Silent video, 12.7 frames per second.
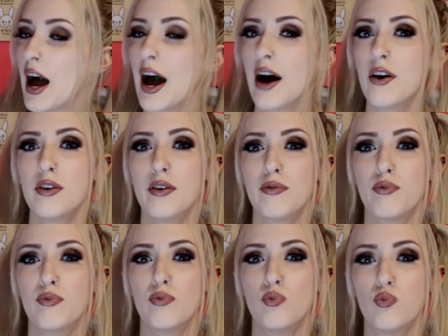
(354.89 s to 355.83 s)
out of
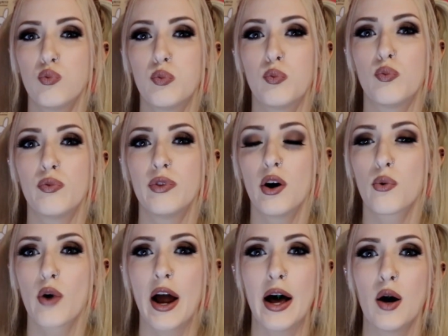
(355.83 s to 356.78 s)
the
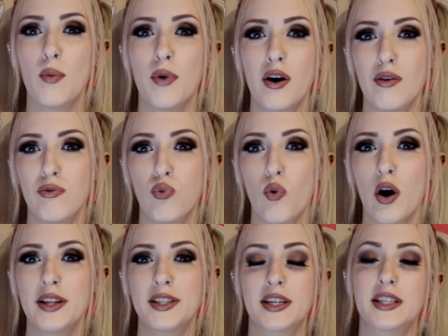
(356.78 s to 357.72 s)
realm of
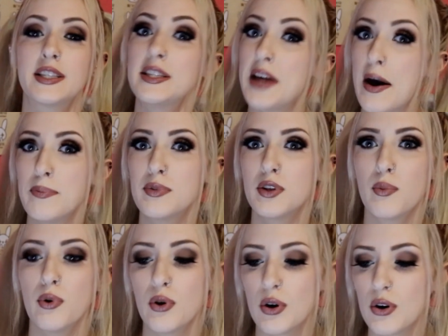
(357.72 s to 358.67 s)
what's
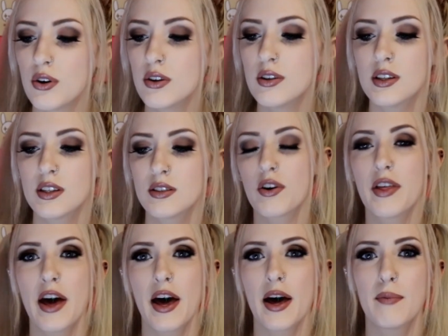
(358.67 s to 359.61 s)
acceptable for
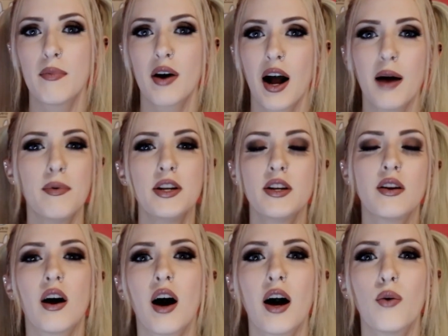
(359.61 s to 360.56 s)
them. I mean,
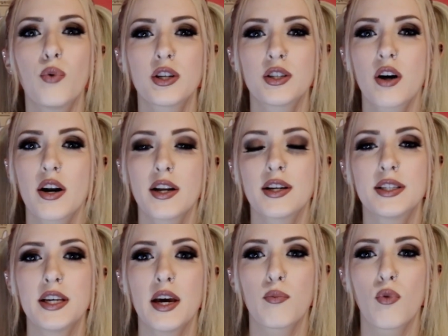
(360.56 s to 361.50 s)
we're starting to
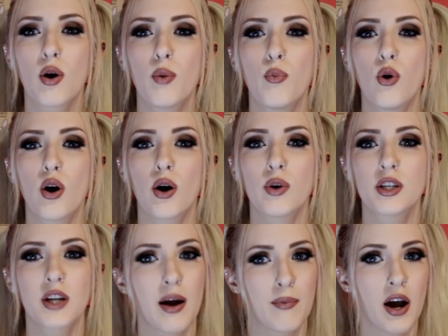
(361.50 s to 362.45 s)
see it more and more, which
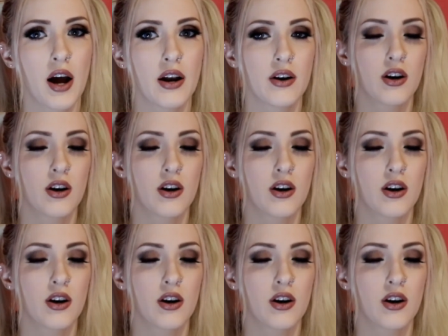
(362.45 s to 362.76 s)
I'm kind of